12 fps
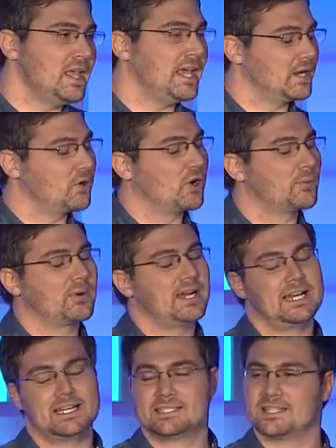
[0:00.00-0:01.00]
And
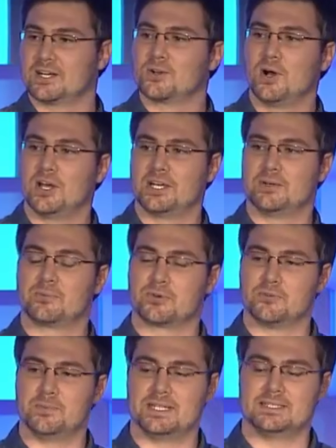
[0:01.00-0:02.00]
incorporate it into their quality
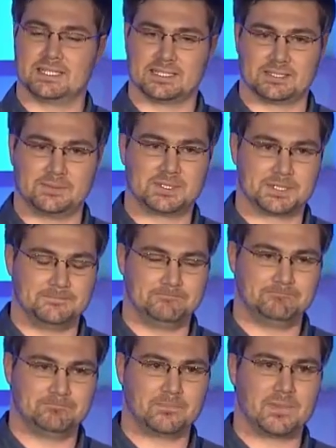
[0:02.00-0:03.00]
improvement systems.
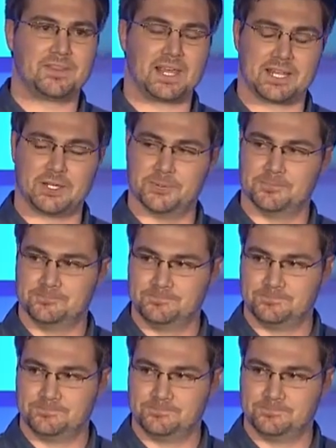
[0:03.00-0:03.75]
Thank you.